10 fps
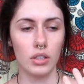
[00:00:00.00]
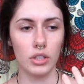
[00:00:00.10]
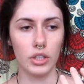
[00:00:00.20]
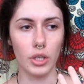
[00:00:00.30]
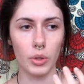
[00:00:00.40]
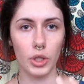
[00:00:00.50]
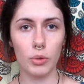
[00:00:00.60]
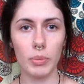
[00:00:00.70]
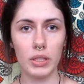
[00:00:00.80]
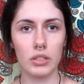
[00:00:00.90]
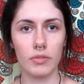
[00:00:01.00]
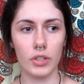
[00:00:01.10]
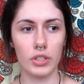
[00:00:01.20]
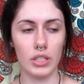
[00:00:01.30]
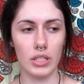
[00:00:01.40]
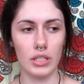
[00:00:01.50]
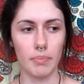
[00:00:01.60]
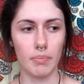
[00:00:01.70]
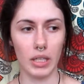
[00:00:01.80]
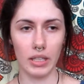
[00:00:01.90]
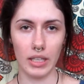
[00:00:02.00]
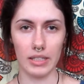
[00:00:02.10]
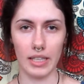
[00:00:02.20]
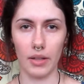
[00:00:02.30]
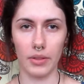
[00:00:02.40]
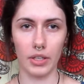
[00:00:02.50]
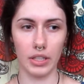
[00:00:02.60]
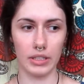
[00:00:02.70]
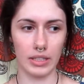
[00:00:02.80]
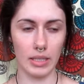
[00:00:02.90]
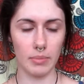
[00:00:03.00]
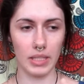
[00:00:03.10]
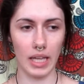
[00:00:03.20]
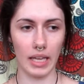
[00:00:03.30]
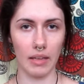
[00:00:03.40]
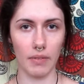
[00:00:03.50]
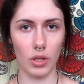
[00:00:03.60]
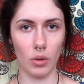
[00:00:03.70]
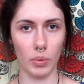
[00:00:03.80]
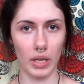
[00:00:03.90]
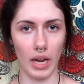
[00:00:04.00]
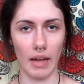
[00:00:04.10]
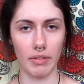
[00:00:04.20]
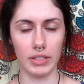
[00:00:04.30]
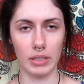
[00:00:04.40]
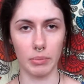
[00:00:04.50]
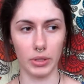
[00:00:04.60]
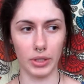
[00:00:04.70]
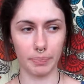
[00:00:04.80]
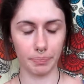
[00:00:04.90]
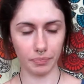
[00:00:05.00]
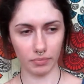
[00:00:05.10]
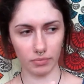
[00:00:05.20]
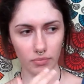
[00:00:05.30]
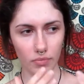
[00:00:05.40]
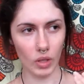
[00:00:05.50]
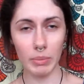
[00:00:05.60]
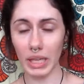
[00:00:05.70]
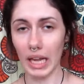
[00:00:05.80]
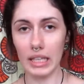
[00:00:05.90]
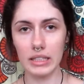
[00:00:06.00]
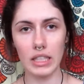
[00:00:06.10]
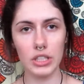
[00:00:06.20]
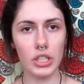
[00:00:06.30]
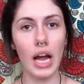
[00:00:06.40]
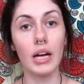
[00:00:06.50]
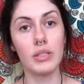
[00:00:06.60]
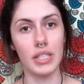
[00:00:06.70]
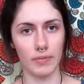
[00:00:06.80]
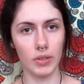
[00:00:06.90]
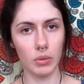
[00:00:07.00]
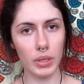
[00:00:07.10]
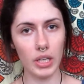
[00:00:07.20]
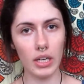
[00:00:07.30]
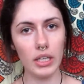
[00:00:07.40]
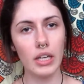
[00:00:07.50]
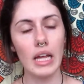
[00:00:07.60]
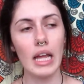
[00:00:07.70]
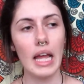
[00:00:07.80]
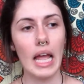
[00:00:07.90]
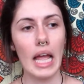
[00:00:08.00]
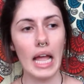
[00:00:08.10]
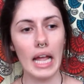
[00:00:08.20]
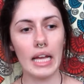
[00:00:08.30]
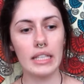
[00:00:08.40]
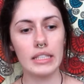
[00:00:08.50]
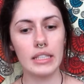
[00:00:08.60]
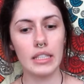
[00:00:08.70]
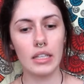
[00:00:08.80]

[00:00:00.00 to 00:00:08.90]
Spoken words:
you know, humans versus monkeys, how it seems like even though we have a similar maybe ancestor, how different we are. And